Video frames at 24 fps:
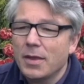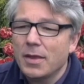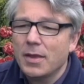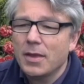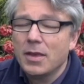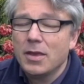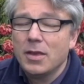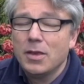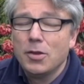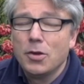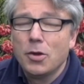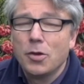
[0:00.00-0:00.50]

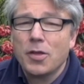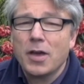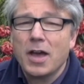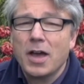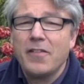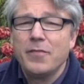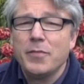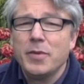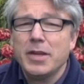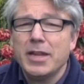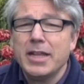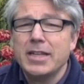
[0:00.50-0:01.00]
You know, there have
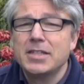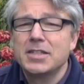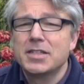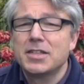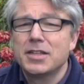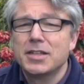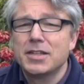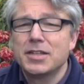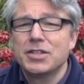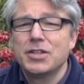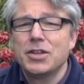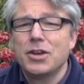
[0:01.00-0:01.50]
been
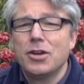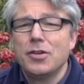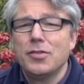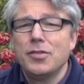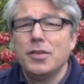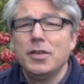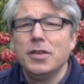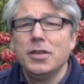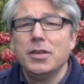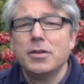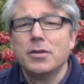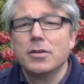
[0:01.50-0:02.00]
incidents down the
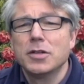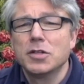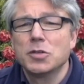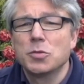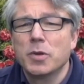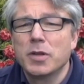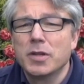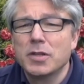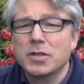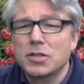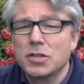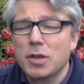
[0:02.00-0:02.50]
years
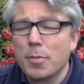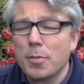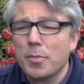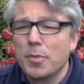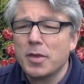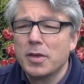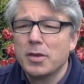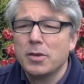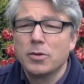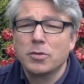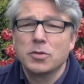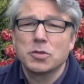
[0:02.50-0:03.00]
when
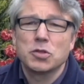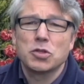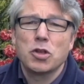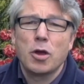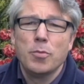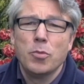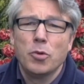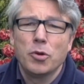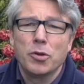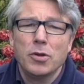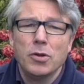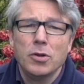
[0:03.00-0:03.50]
something or
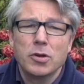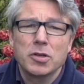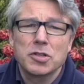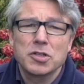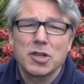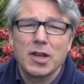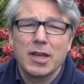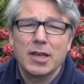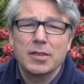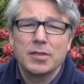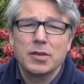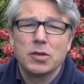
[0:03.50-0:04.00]
someone looks
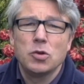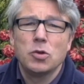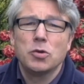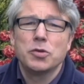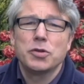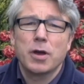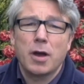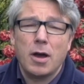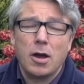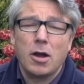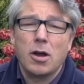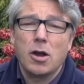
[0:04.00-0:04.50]
like they're going to
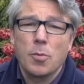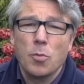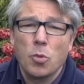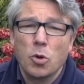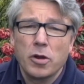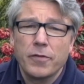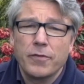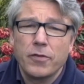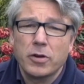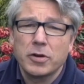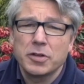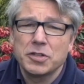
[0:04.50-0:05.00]
harm one
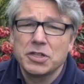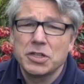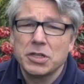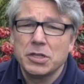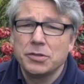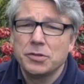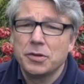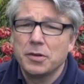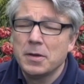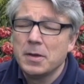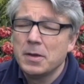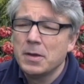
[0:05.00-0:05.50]
of our
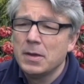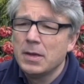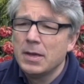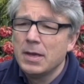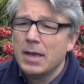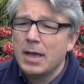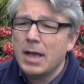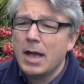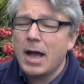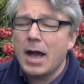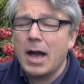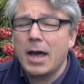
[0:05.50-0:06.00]
children.
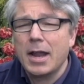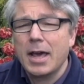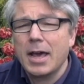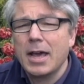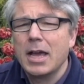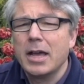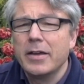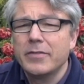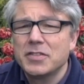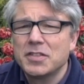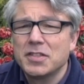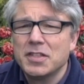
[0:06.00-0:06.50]
And I
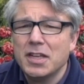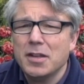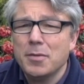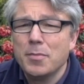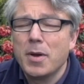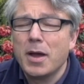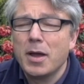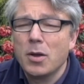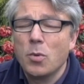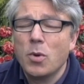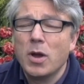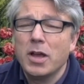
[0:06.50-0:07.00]
have seen
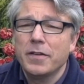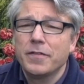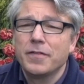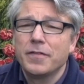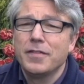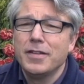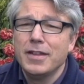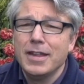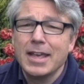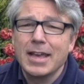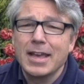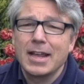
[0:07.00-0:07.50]
my wife,
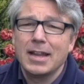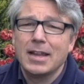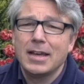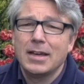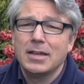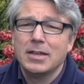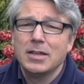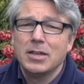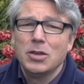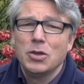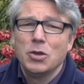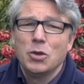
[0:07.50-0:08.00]
Nicola,
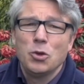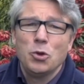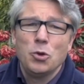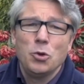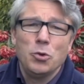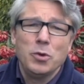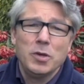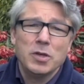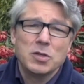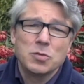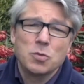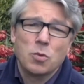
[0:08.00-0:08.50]
who
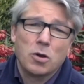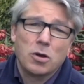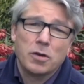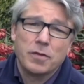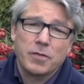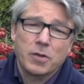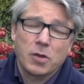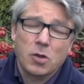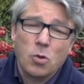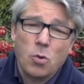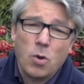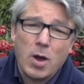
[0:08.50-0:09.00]
is one of the
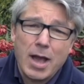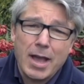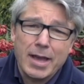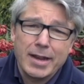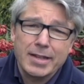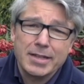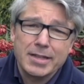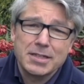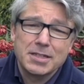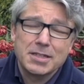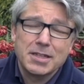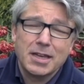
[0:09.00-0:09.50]

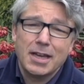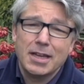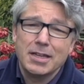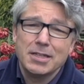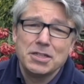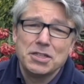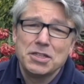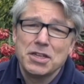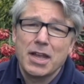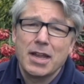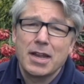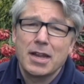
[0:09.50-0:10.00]
quietest and
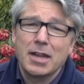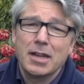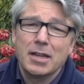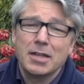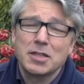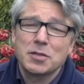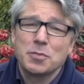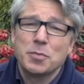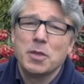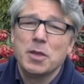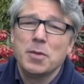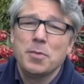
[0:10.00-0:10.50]

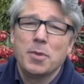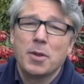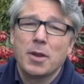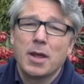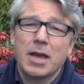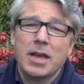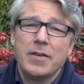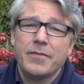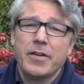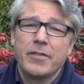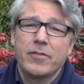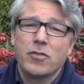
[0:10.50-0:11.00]
gentlest people I
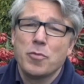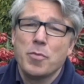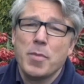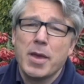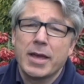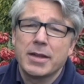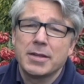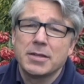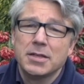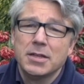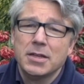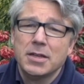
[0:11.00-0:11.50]
have ever
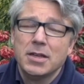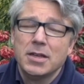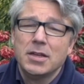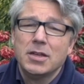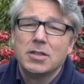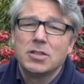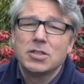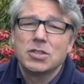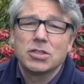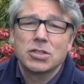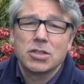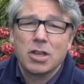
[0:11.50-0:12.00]
met,
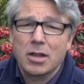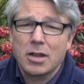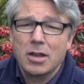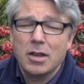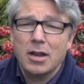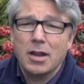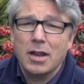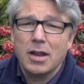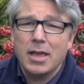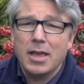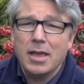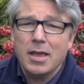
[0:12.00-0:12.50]

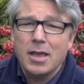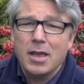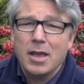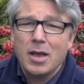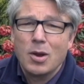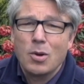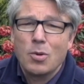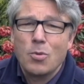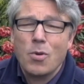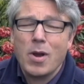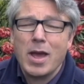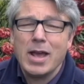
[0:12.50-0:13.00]
suddenly
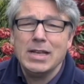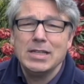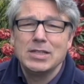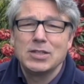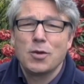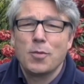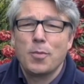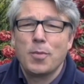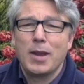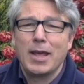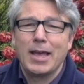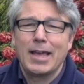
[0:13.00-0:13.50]
rise
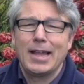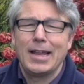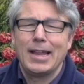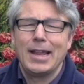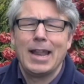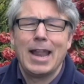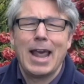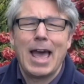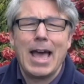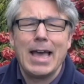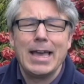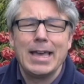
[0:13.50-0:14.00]
up like a
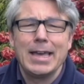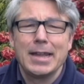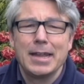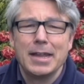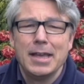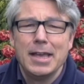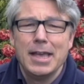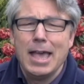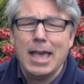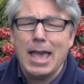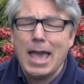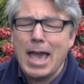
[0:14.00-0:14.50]
lion
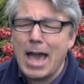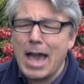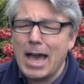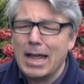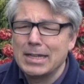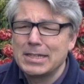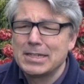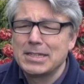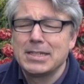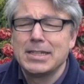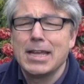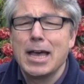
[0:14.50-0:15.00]
and
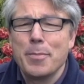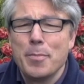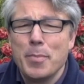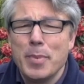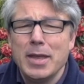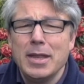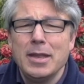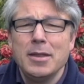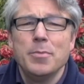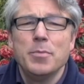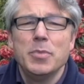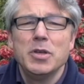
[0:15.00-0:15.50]
step
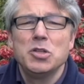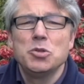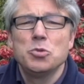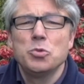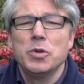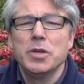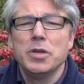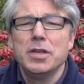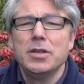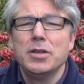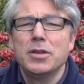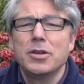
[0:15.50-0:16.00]
in
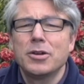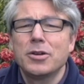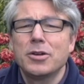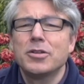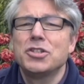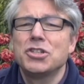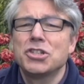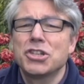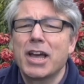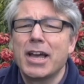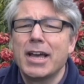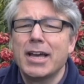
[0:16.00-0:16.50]
between her
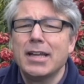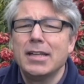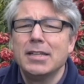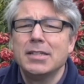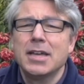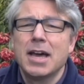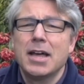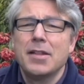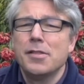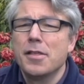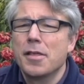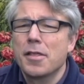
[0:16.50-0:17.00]
child
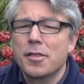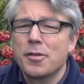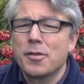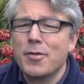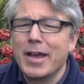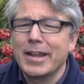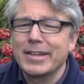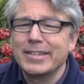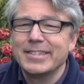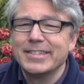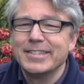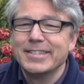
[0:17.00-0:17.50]
and the
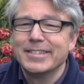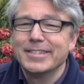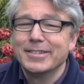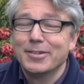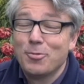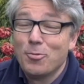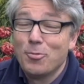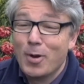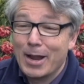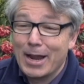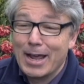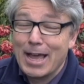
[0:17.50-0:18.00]
threat.
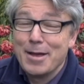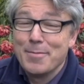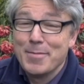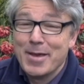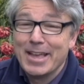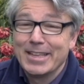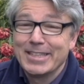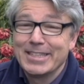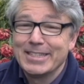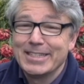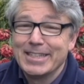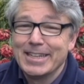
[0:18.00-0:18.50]
While I am
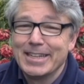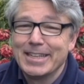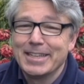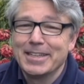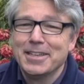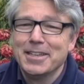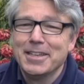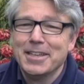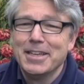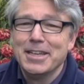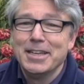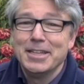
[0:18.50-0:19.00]
hesitating,
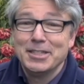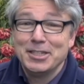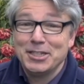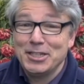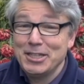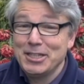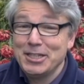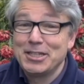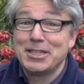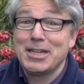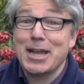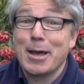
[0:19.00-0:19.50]
she
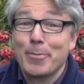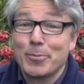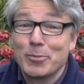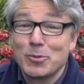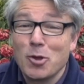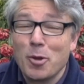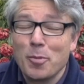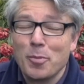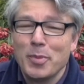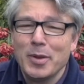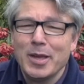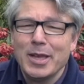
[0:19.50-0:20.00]
steps
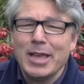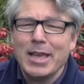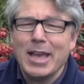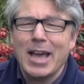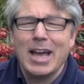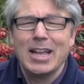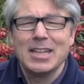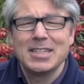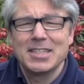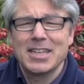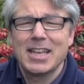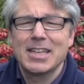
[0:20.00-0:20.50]
up
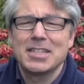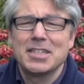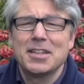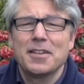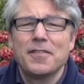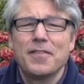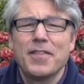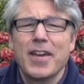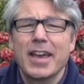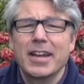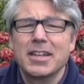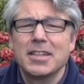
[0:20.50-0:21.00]
and says, in
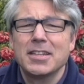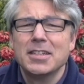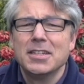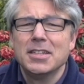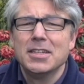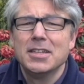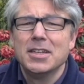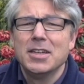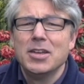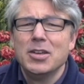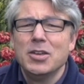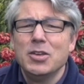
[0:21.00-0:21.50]
effect,
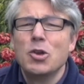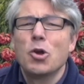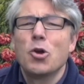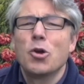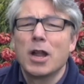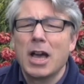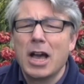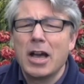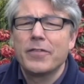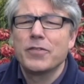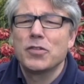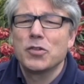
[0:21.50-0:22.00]
You're going to
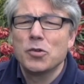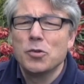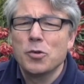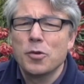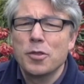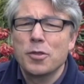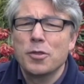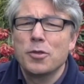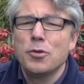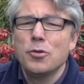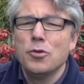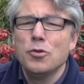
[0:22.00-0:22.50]
have to go
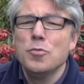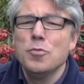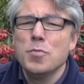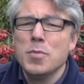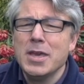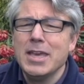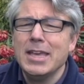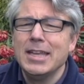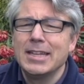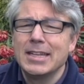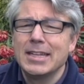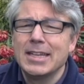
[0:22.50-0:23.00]
through
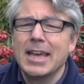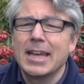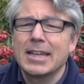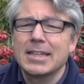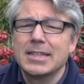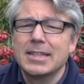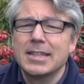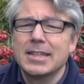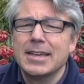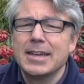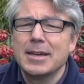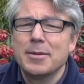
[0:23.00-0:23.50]
me to get
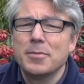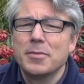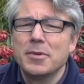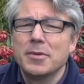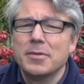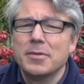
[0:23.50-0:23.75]
to them.